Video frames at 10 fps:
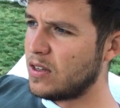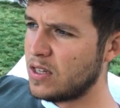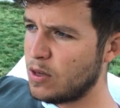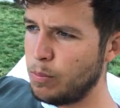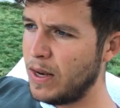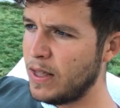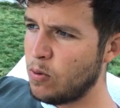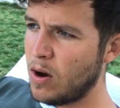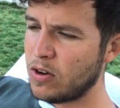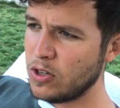disability
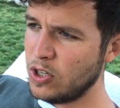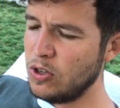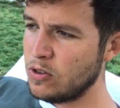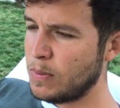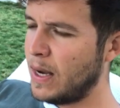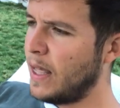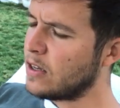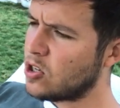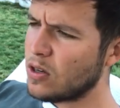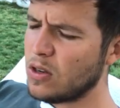where I couldn't use my legs.